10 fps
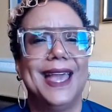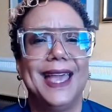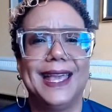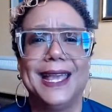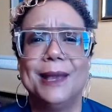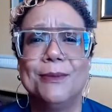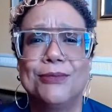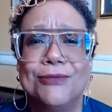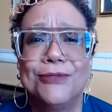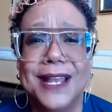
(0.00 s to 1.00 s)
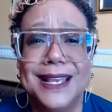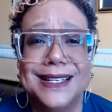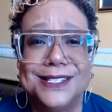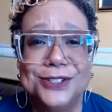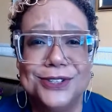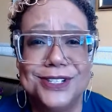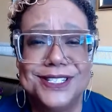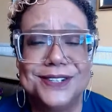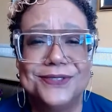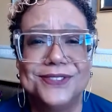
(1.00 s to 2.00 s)
hey, embrace your
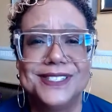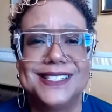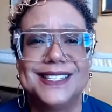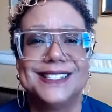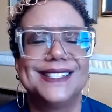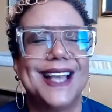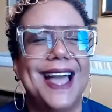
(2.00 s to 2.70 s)
differences.